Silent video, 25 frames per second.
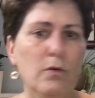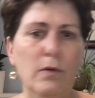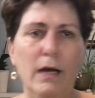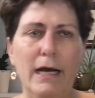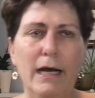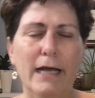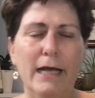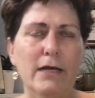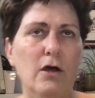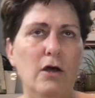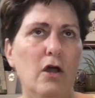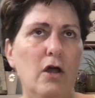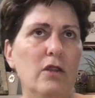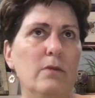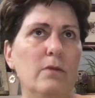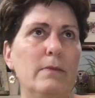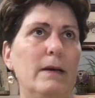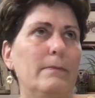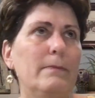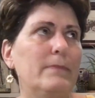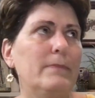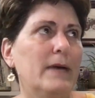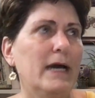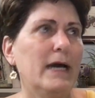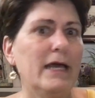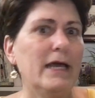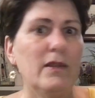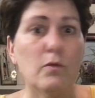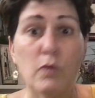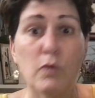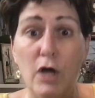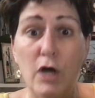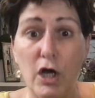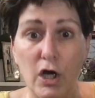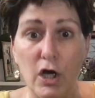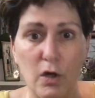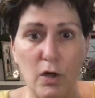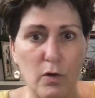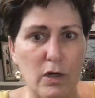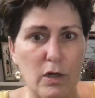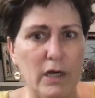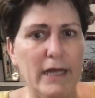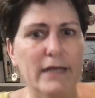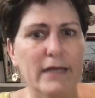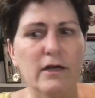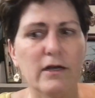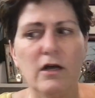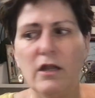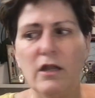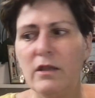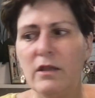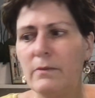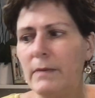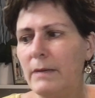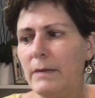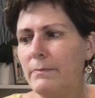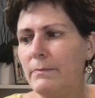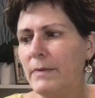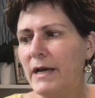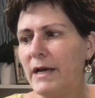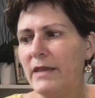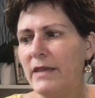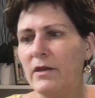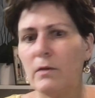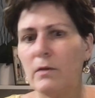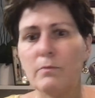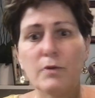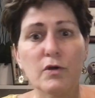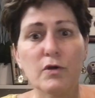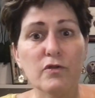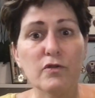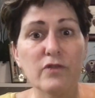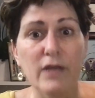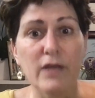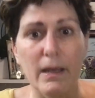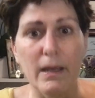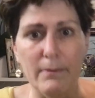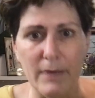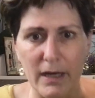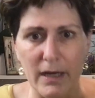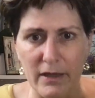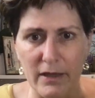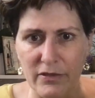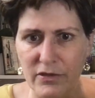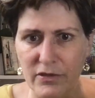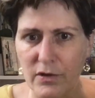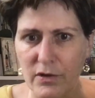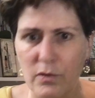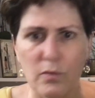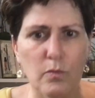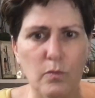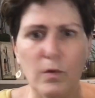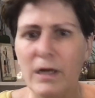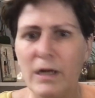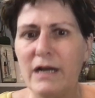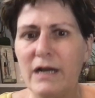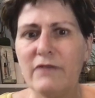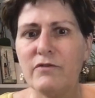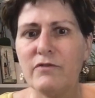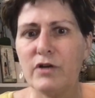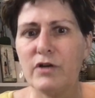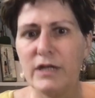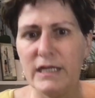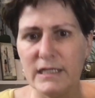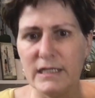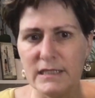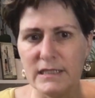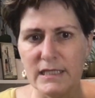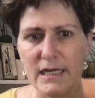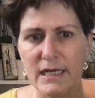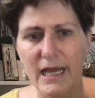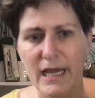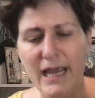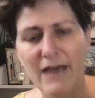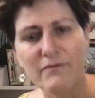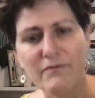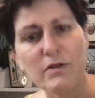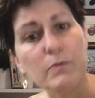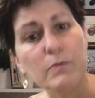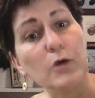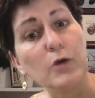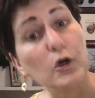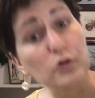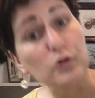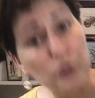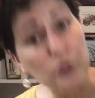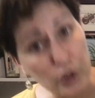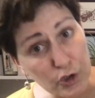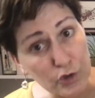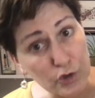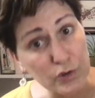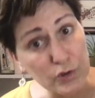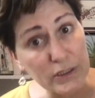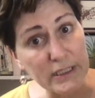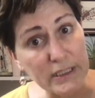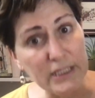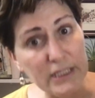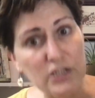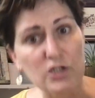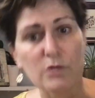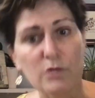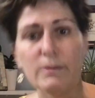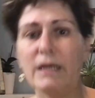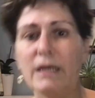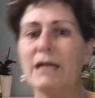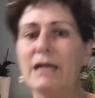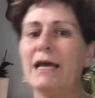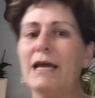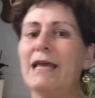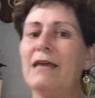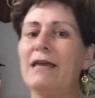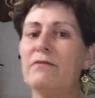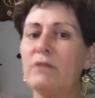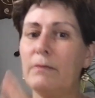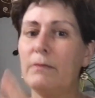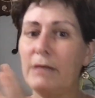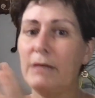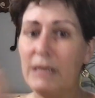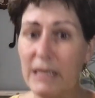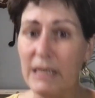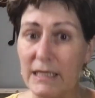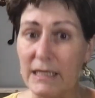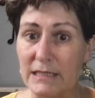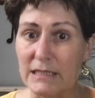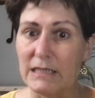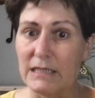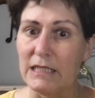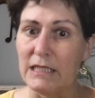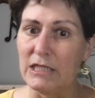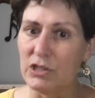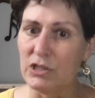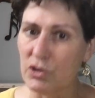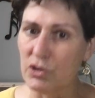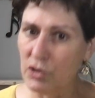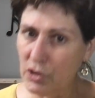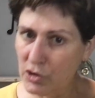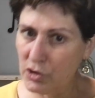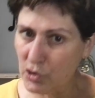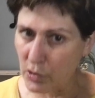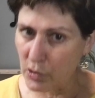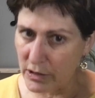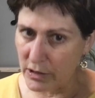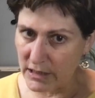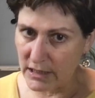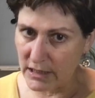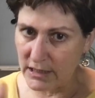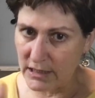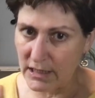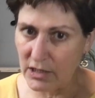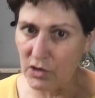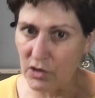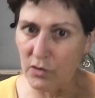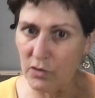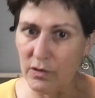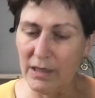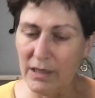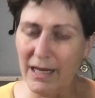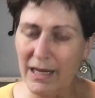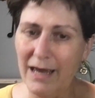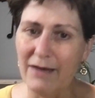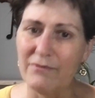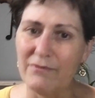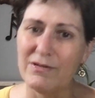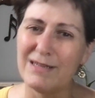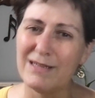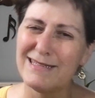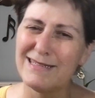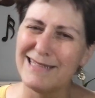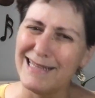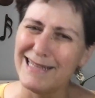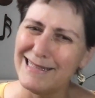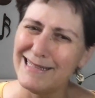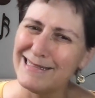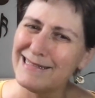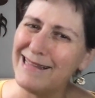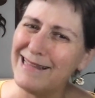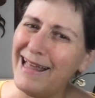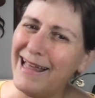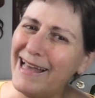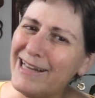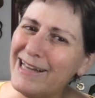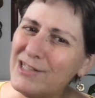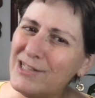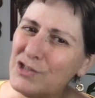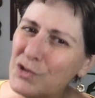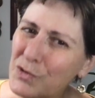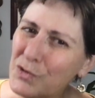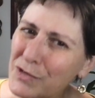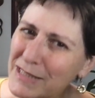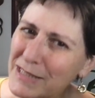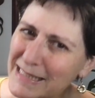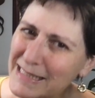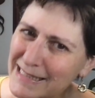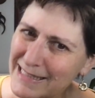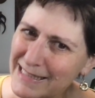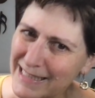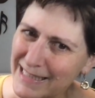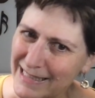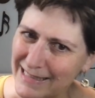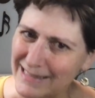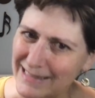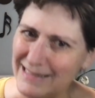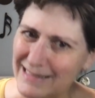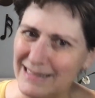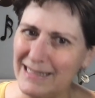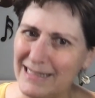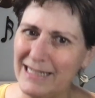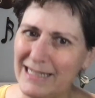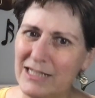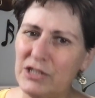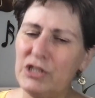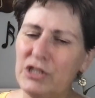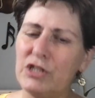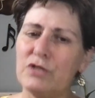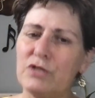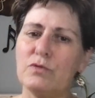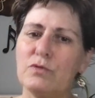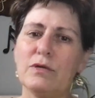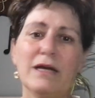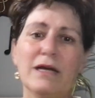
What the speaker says: I call them up by the row, or I call them up by their birthday month, or whatever it is, and I have them go choose an instrument, and I give them a list. These are the choices that you can have, because kids like choices. They do.